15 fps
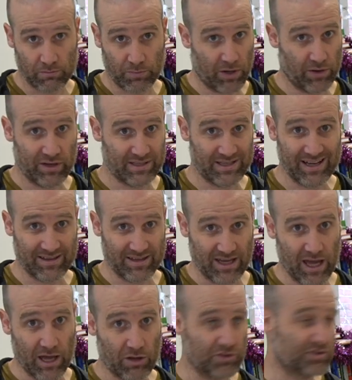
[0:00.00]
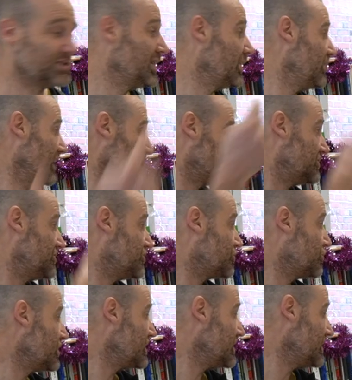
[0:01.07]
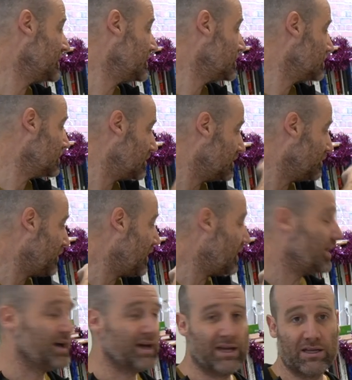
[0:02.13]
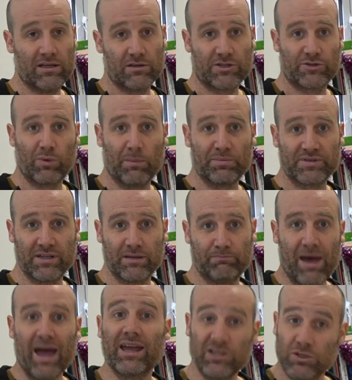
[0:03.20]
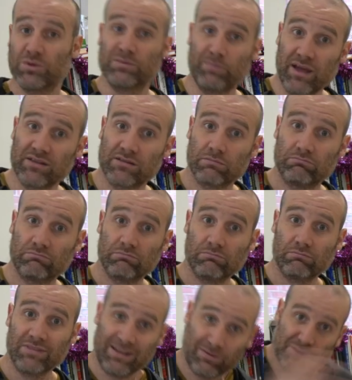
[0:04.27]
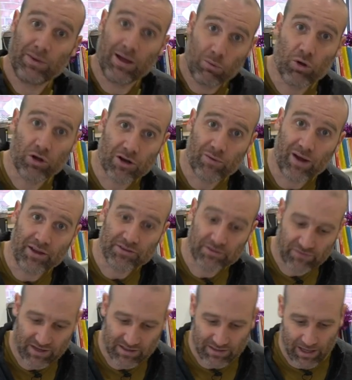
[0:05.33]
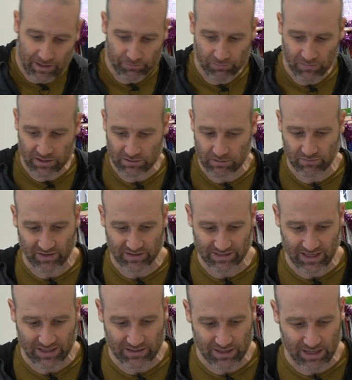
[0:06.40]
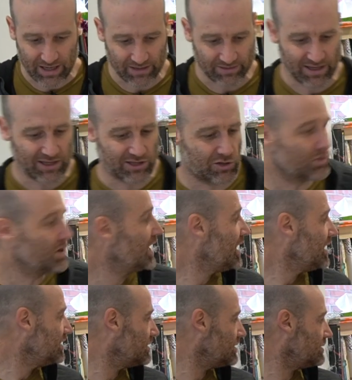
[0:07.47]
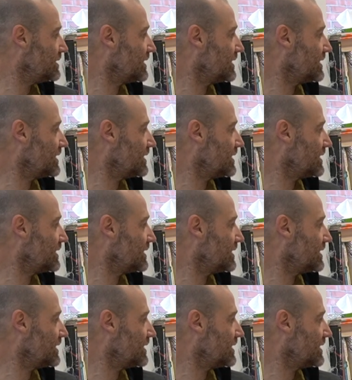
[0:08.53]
periods and anything else. And when it gets to the tree, the Pi swaps it back into a space. And that was my workaround to fix that. And so if I send thank you, the